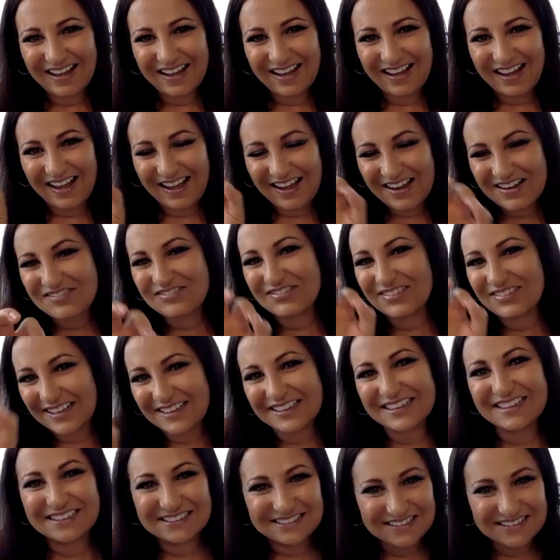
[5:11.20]
I
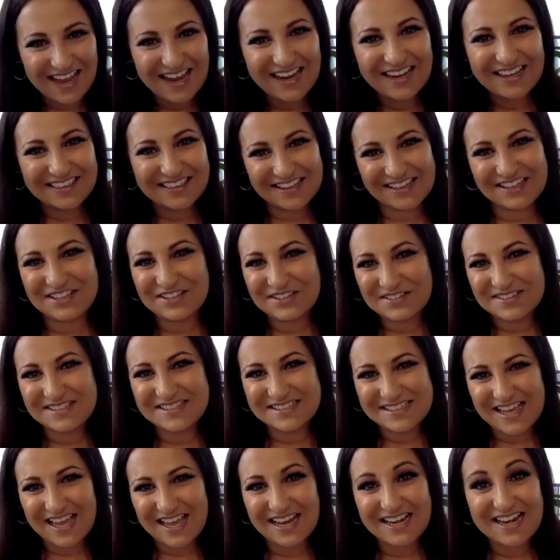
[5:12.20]
really like that you
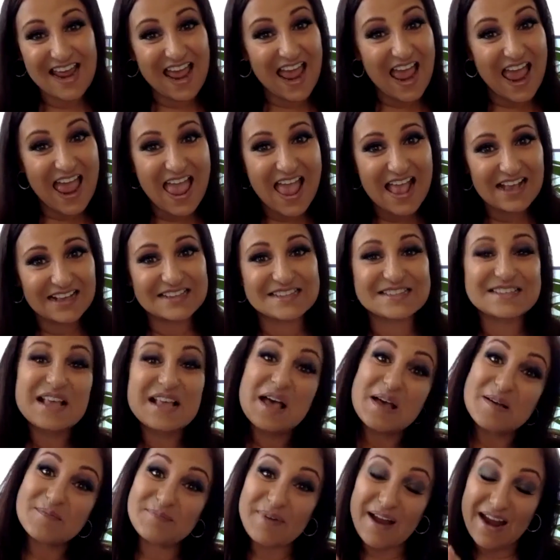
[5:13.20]
said X.
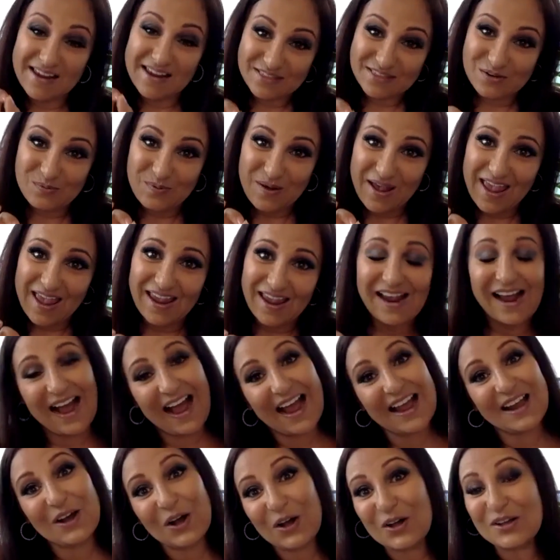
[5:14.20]
By the way,
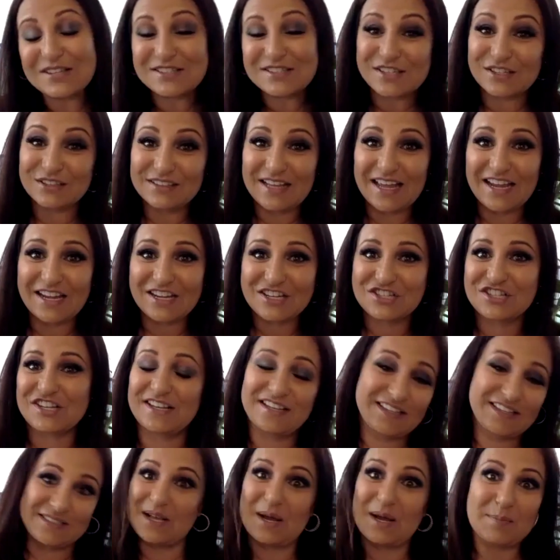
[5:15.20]
I also like
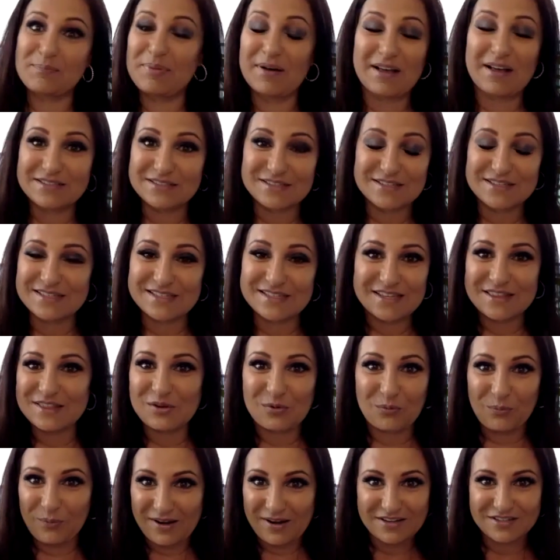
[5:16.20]
jigsaw puzzles in the
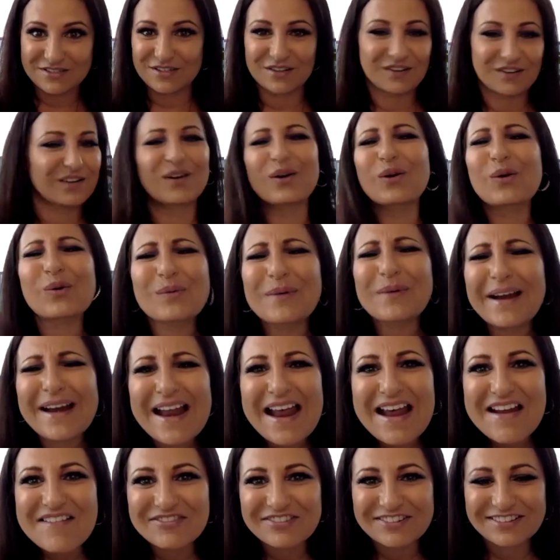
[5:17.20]
winter, or
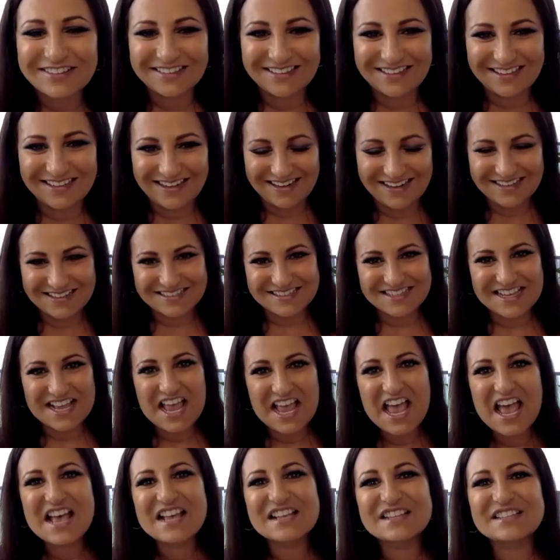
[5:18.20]
whatever it is.
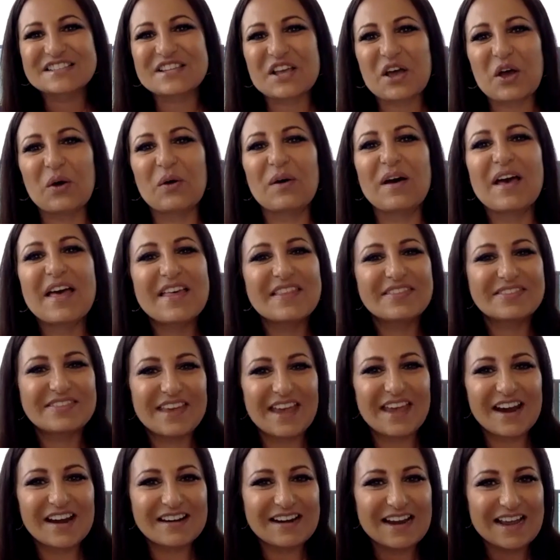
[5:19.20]
So
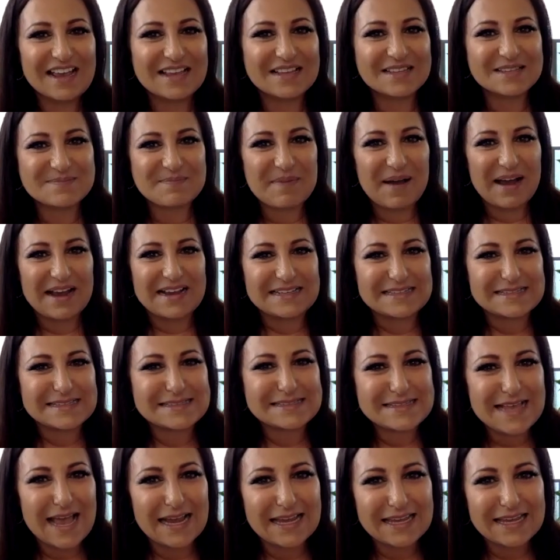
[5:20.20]
there is my
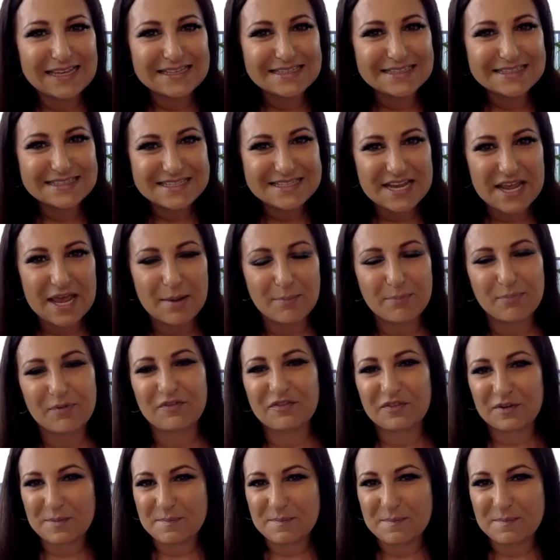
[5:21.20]
second tip
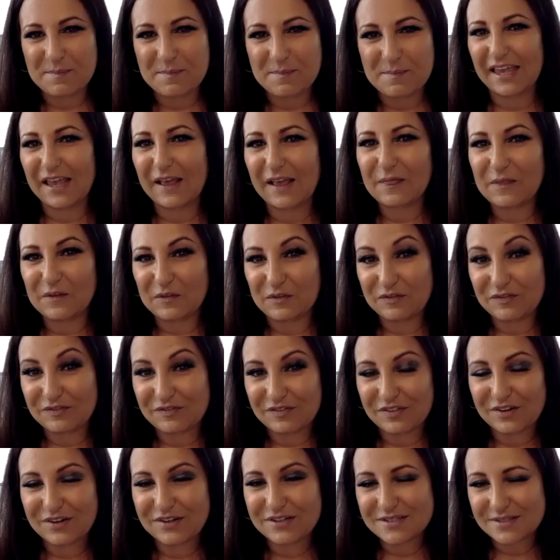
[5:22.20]
for making the
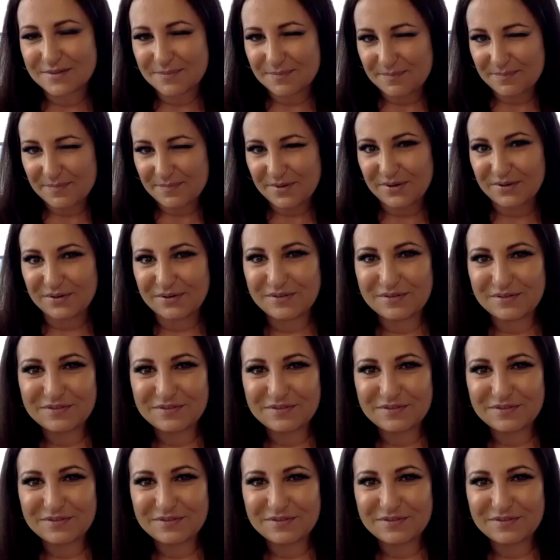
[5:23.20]
first move.